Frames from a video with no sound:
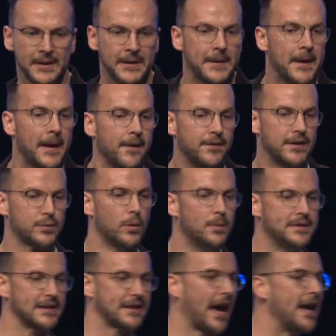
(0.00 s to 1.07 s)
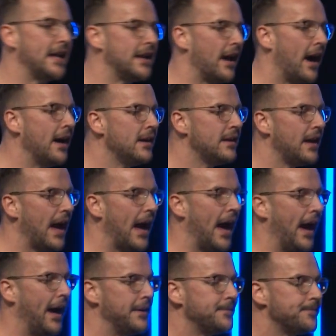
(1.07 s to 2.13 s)
me. This woman's a Canaanite,
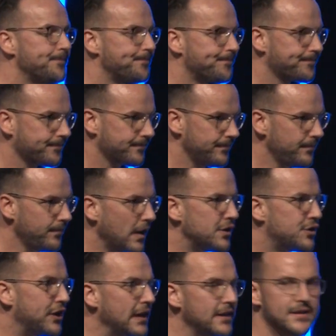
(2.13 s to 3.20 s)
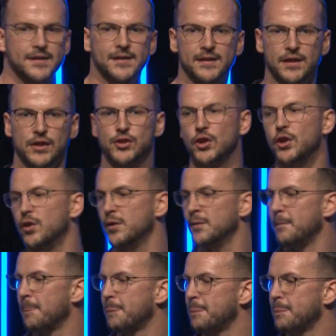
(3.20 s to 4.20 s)
and Jesus is a Jew.